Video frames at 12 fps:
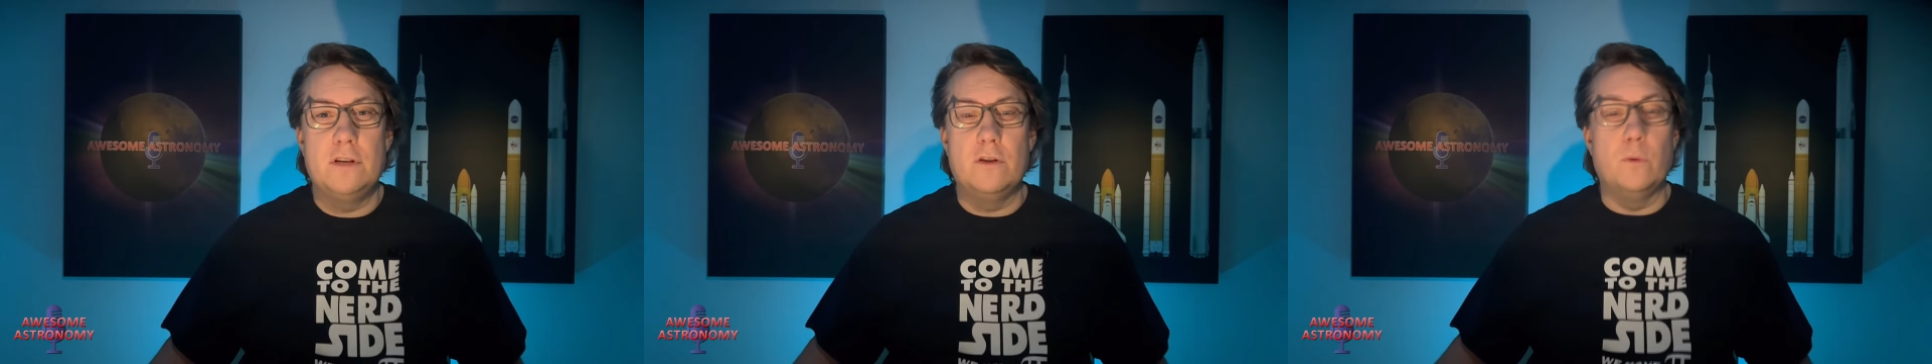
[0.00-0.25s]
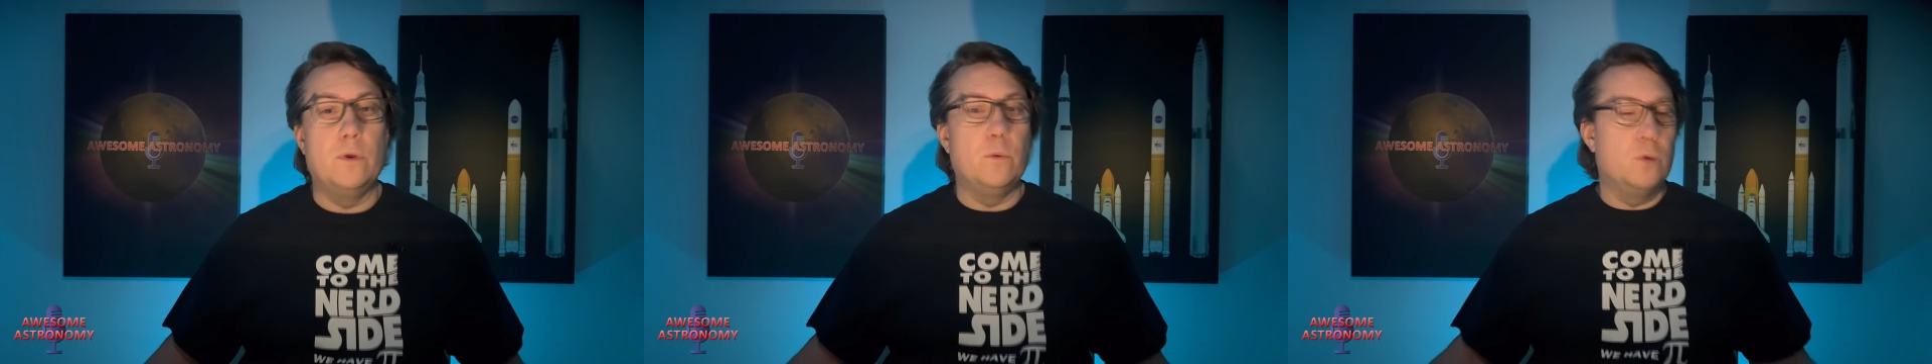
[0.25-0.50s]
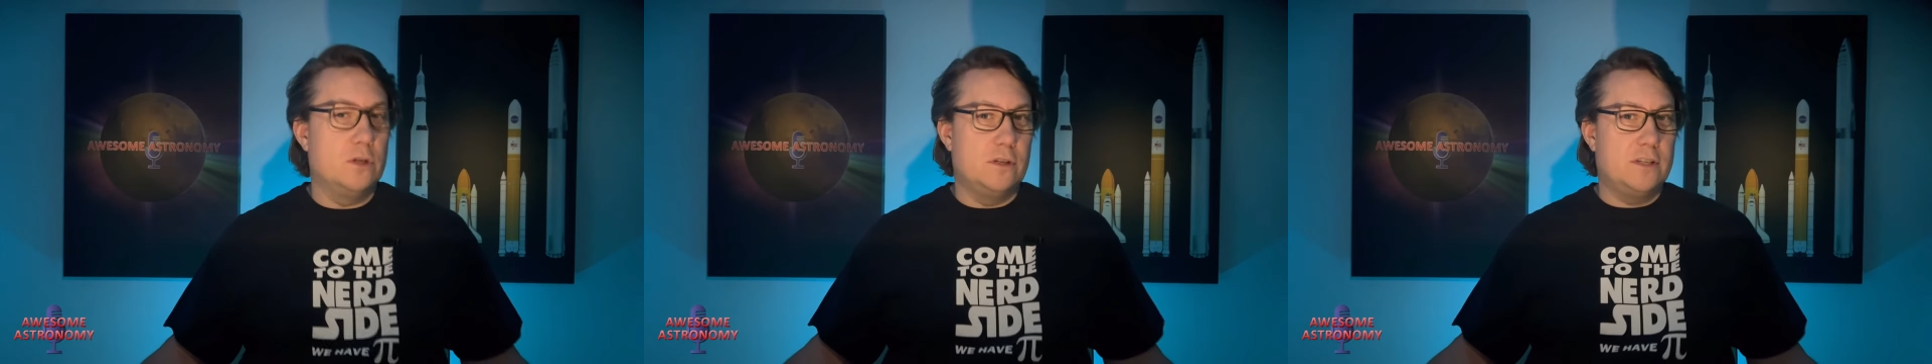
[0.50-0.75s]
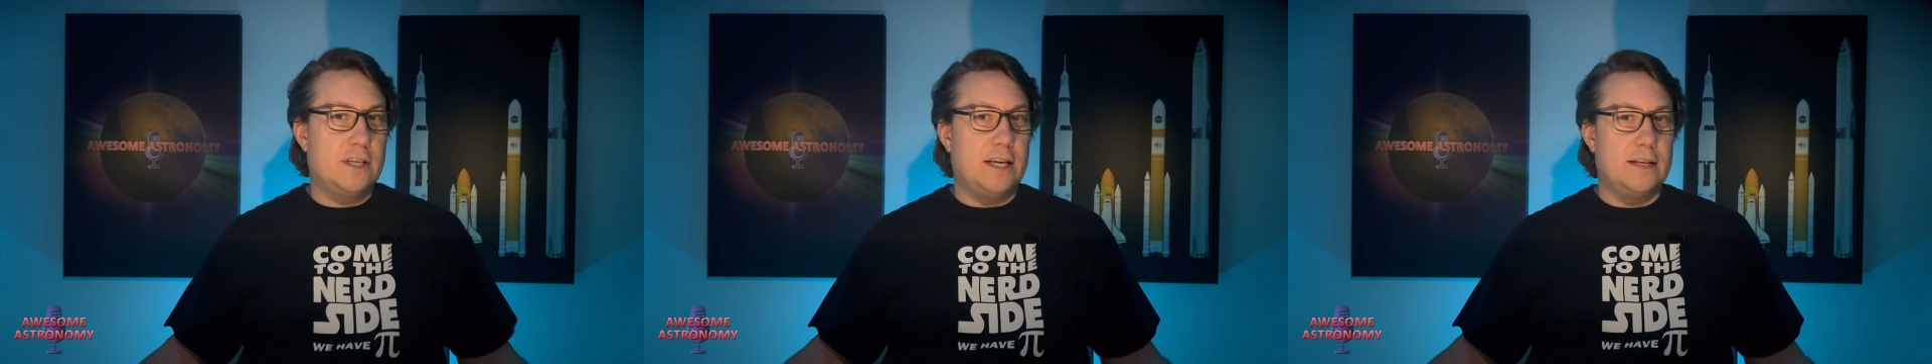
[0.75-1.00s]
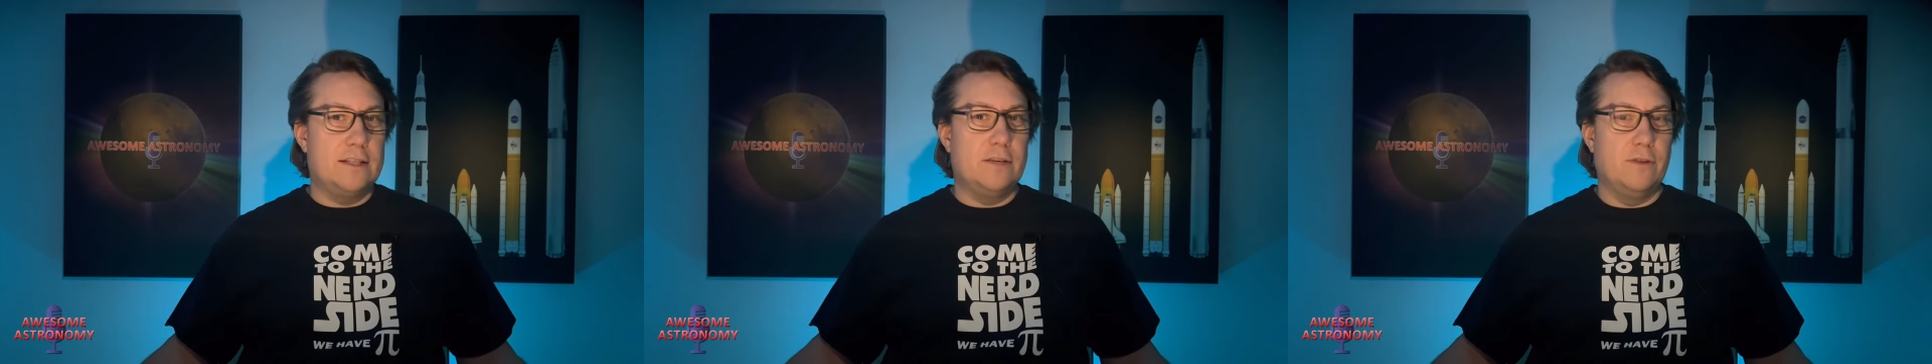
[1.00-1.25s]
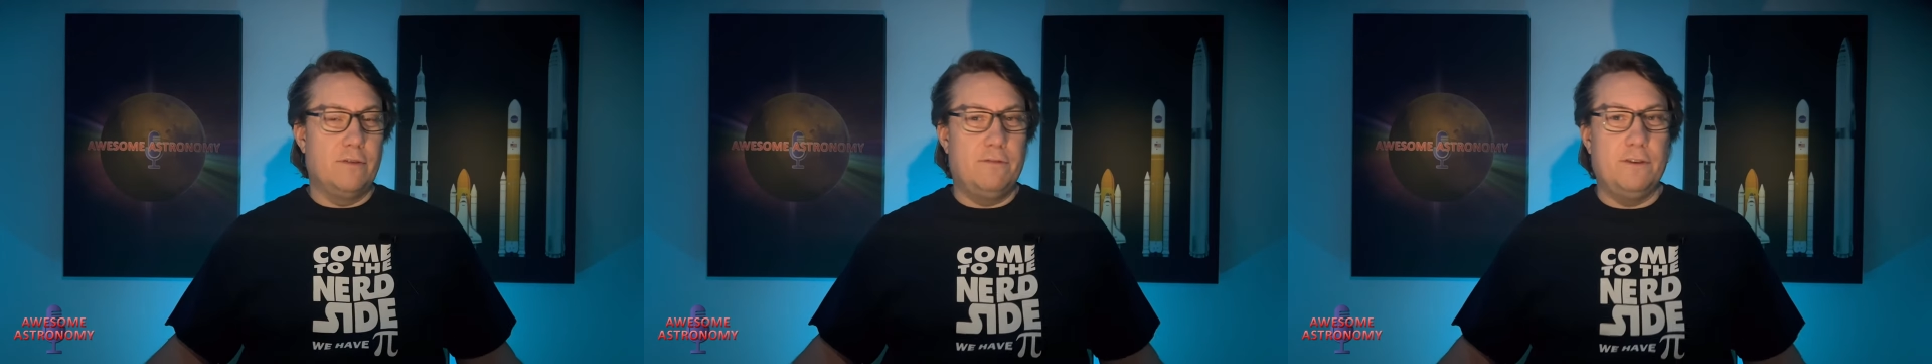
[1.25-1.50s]
that we wouldn't see until
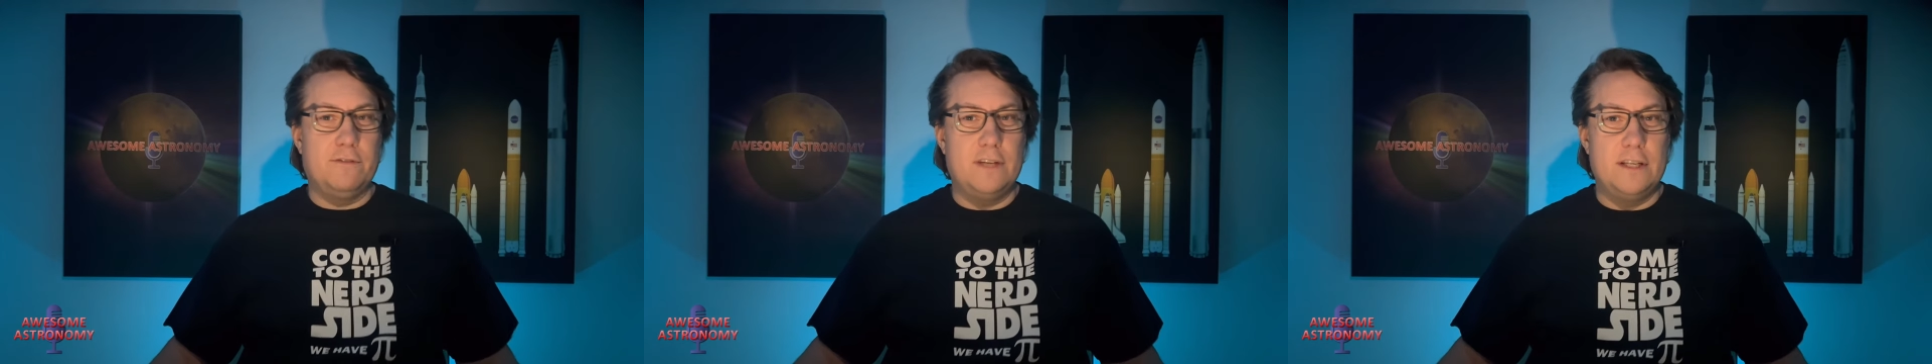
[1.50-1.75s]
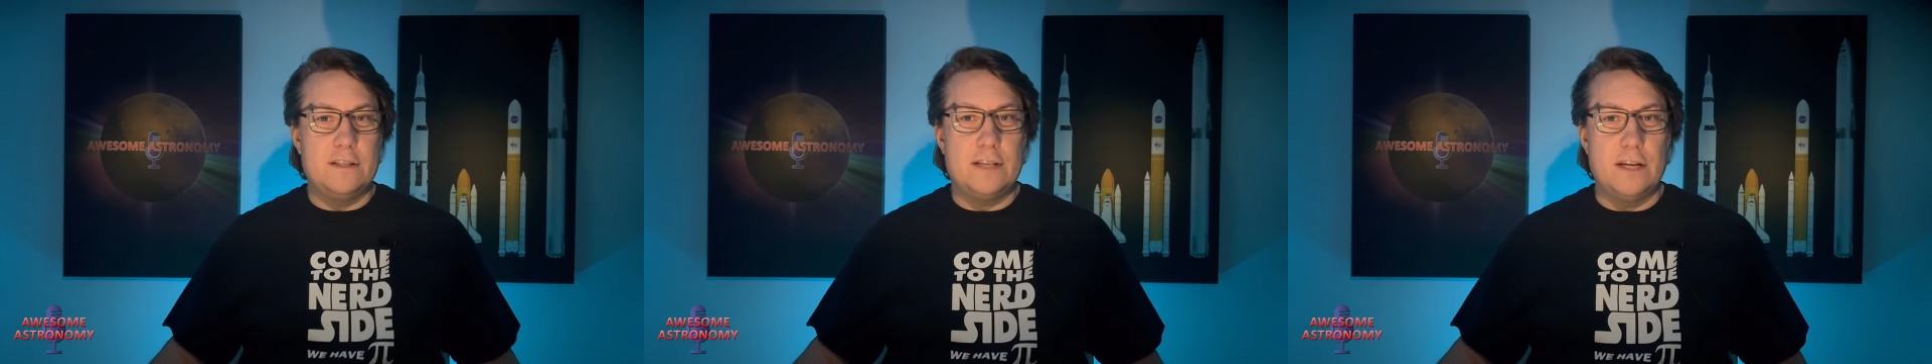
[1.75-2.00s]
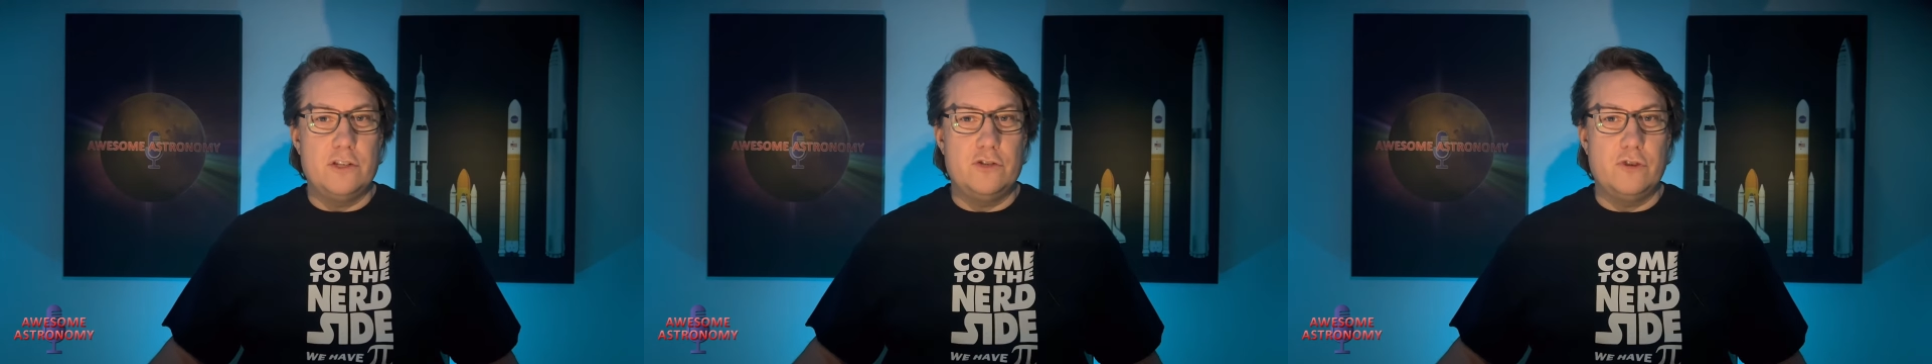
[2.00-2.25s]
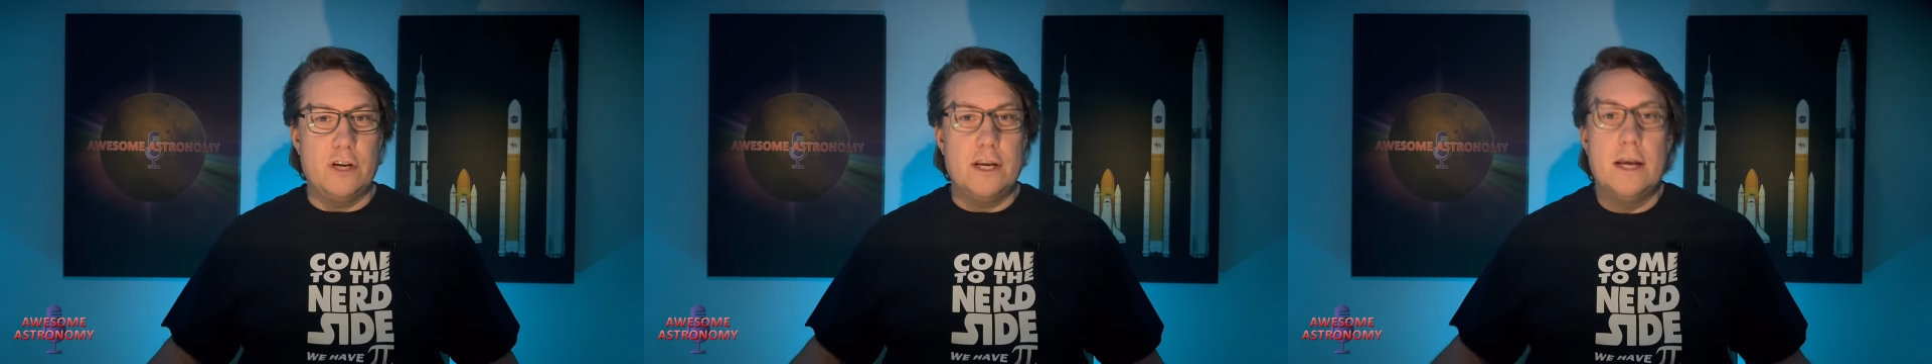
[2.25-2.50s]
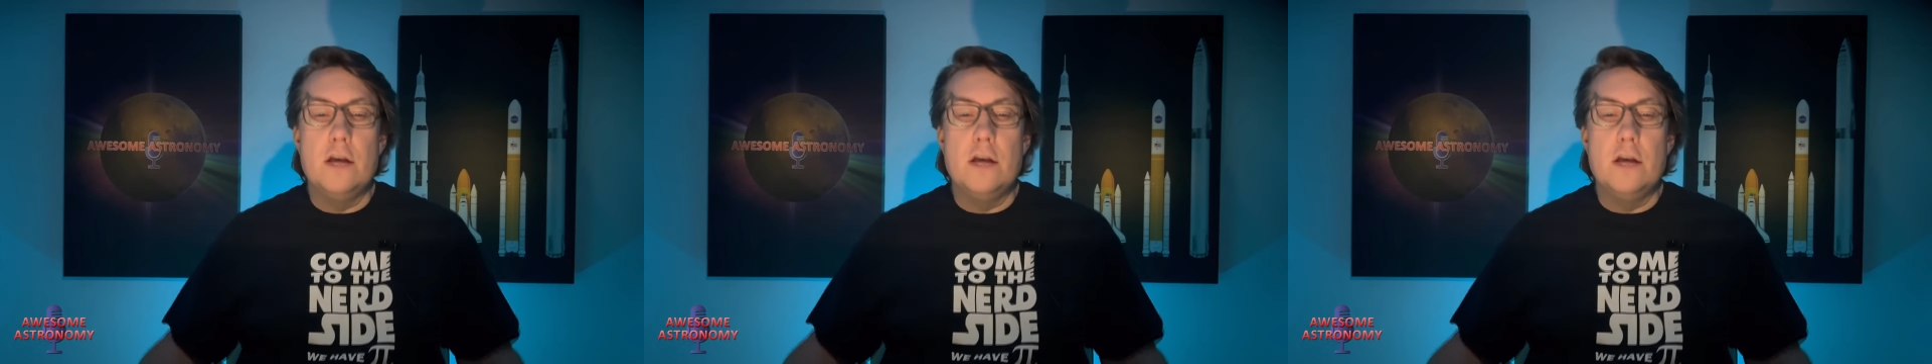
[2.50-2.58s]
the 15th century,